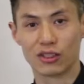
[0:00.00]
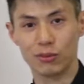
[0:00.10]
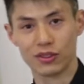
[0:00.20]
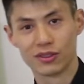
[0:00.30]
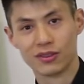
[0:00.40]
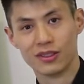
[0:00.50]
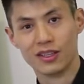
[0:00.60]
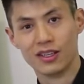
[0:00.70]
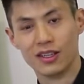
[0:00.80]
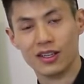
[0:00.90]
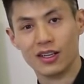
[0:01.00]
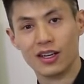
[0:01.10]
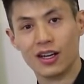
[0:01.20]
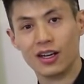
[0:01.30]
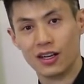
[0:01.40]
octopus,
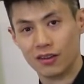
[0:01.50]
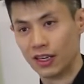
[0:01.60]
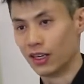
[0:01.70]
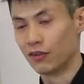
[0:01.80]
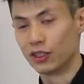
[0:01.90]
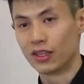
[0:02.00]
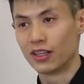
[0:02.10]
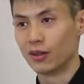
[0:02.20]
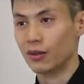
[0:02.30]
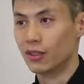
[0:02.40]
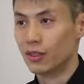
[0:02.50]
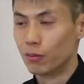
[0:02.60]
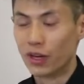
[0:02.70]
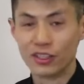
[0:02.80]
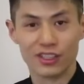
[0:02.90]
right? If you try to
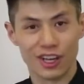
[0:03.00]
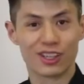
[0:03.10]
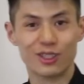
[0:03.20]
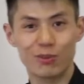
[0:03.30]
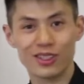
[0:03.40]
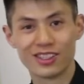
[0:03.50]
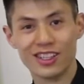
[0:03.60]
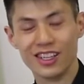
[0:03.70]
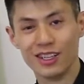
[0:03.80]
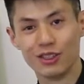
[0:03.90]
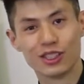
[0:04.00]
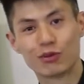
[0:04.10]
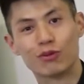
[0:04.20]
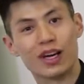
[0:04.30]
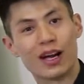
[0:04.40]
punch an octopus, it'll
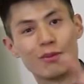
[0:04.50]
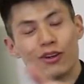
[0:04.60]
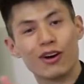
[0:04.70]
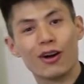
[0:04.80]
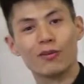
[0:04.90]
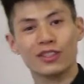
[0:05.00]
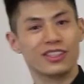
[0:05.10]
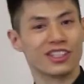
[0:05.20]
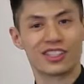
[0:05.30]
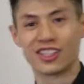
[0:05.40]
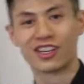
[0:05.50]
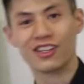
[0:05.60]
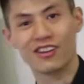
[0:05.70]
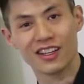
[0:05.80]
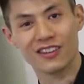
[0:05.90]
just grab your arms and just
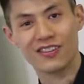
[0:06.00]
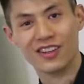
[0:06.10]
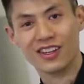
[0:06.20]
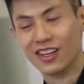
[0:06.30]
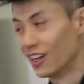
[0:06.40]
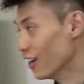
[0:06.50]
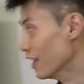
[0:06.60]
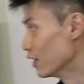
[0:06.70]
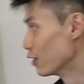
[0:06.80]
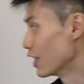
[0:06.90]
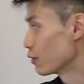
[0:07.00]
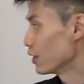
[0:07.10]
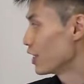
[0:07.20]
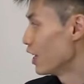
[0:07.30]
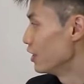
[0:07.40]
suck you in. All right, so that's
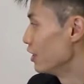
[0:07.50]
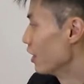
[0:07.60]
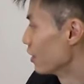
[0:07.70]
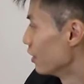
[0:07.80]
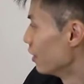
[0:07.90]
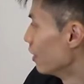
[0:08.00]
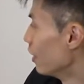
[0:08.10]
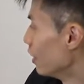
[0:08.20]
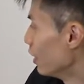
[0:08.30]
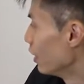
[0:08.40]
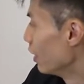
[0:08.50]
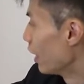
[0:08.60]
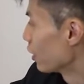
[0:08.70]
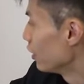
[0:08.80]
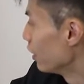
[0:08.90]
what Tai Chi does. It
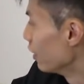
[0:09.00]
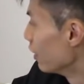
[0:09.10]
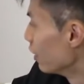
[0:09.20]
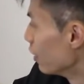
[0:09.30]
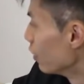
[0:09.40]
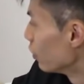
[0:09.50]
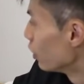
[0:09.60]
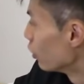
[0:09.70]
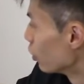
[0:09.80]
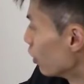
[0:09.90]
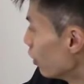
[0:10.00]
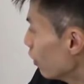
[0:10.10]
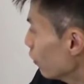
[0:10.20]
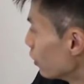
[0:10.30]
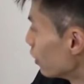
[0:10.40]
actually
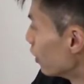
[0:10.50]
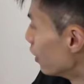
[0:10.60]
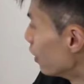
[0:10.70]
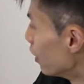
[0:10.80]
dissolves